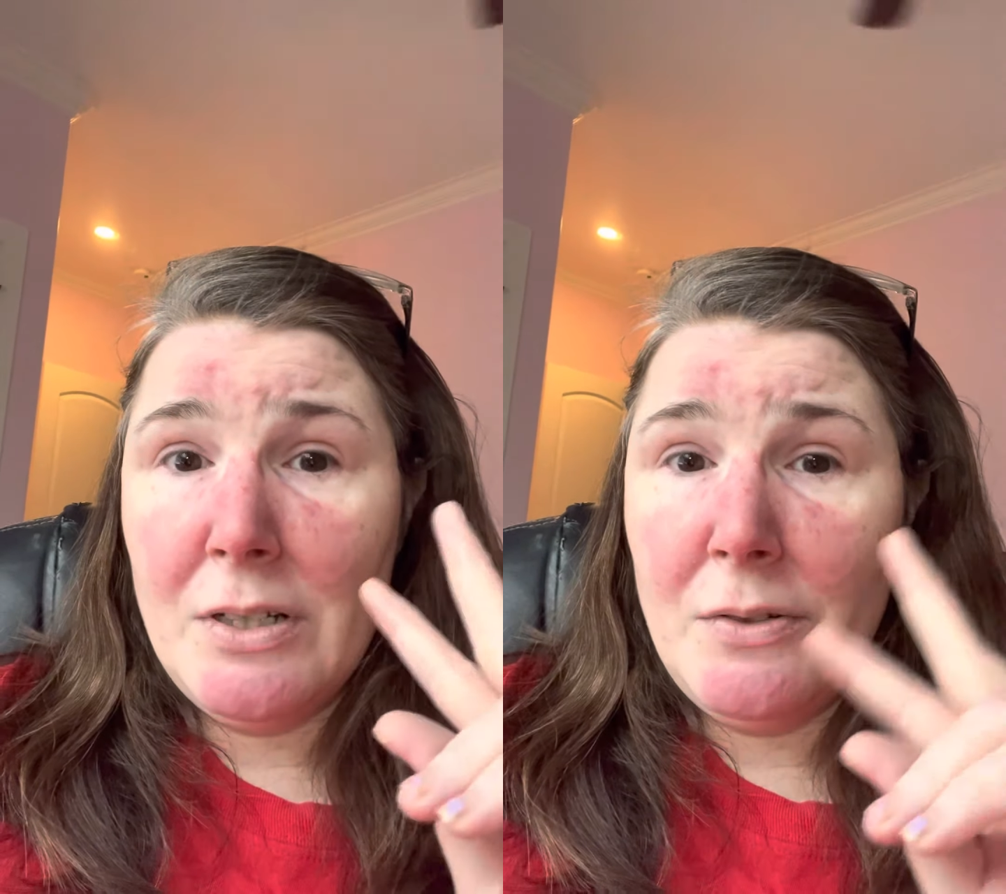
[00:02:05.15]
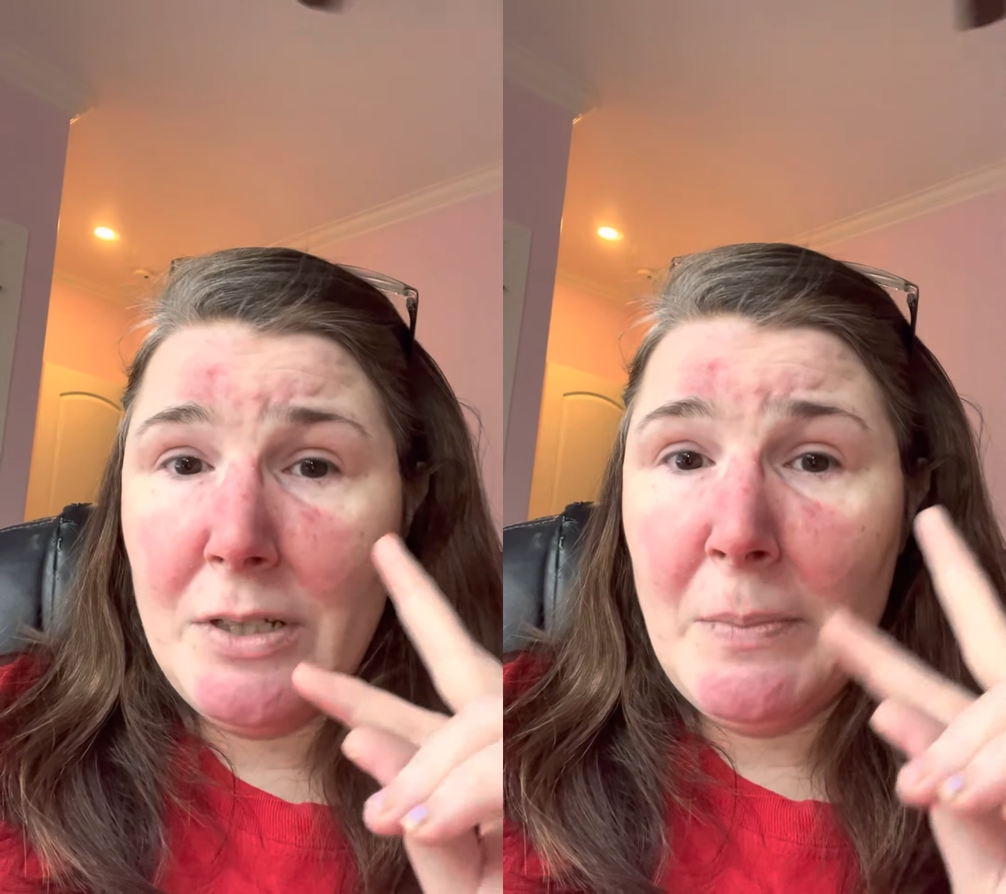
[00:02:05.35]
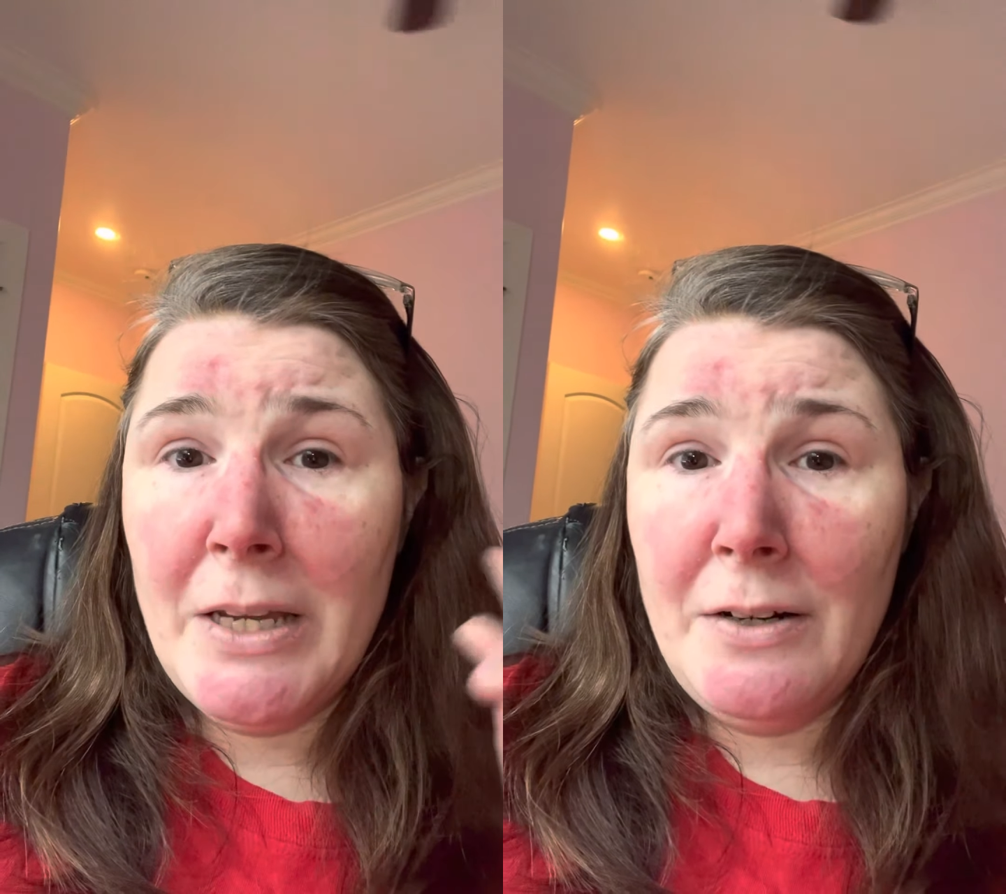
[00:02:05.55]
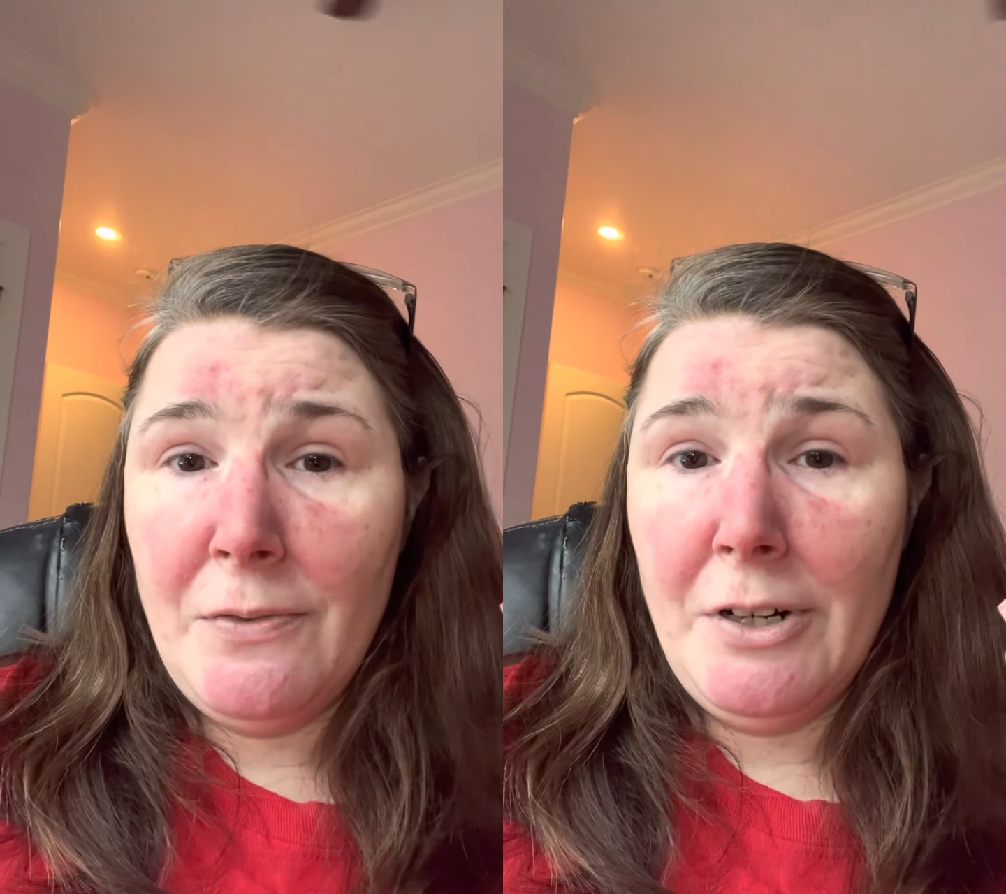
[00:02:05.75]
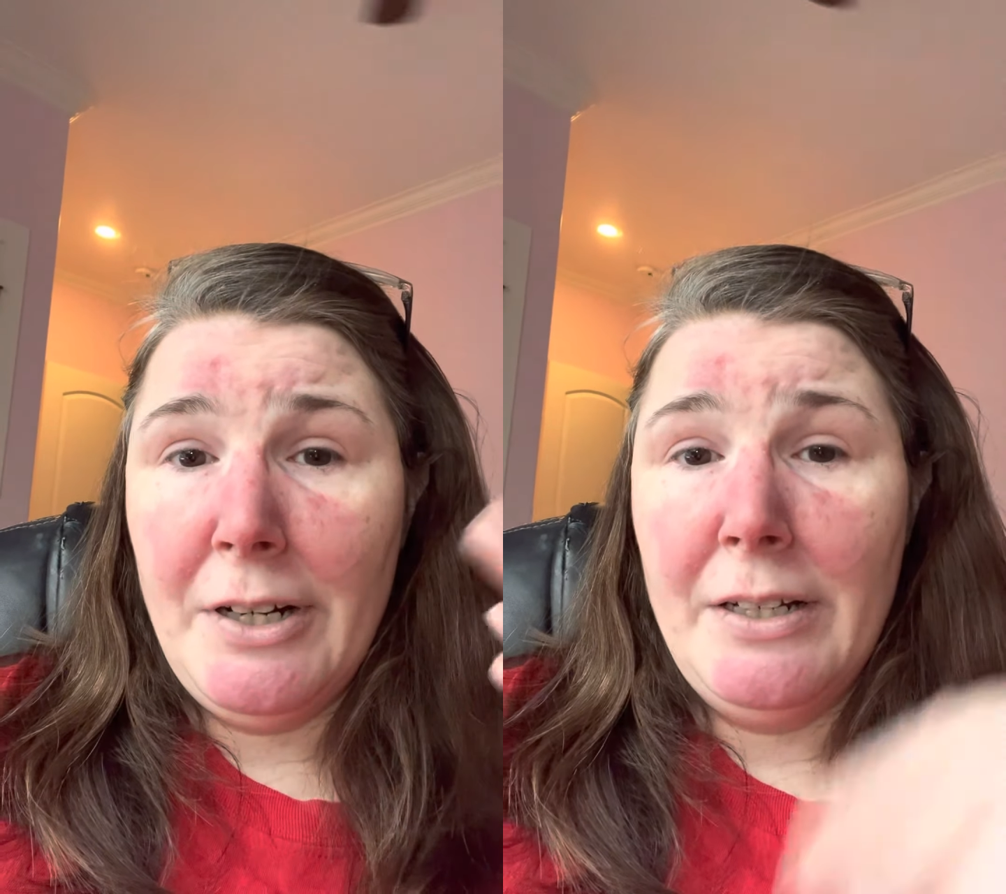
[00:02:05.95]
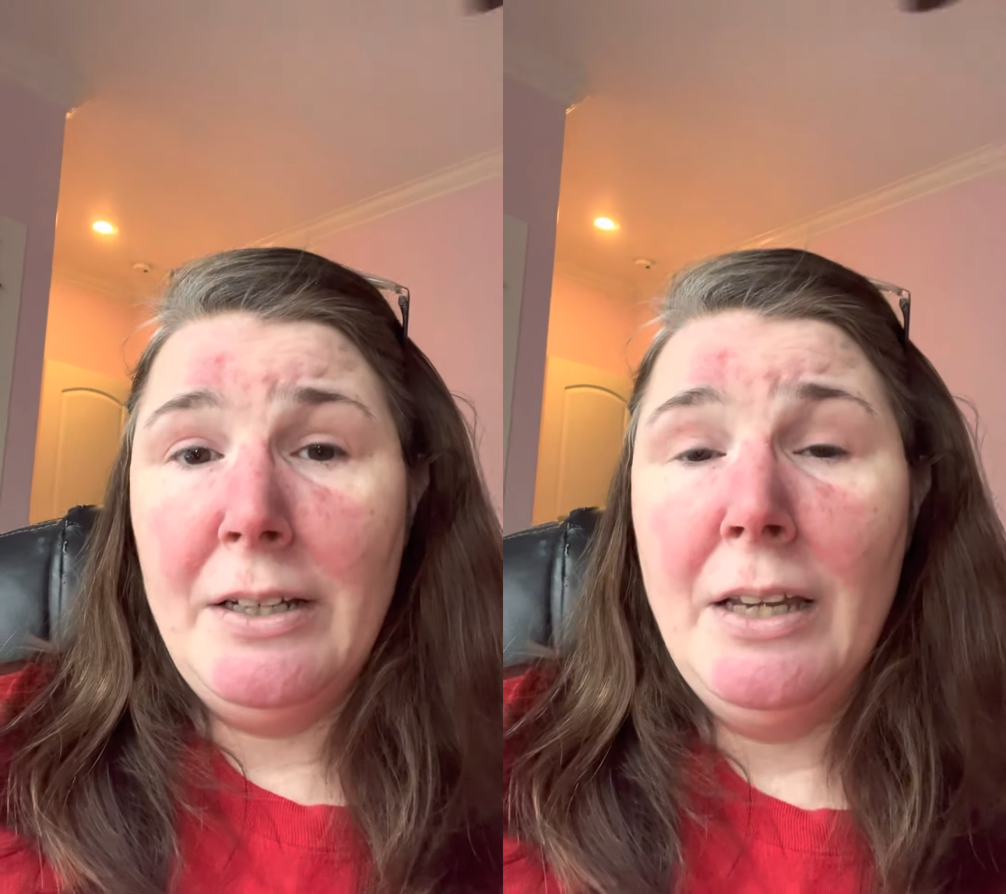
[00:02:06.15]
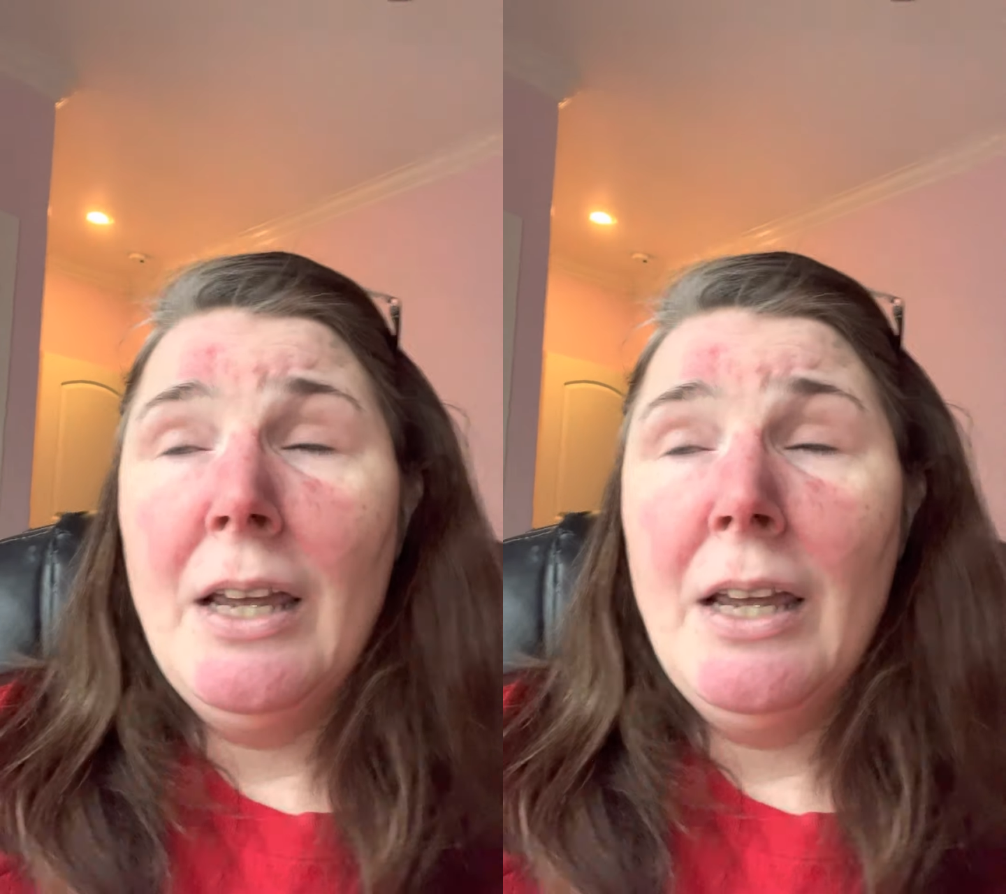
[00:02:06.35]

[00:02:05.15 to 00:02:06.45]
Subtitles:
It was me and a friend.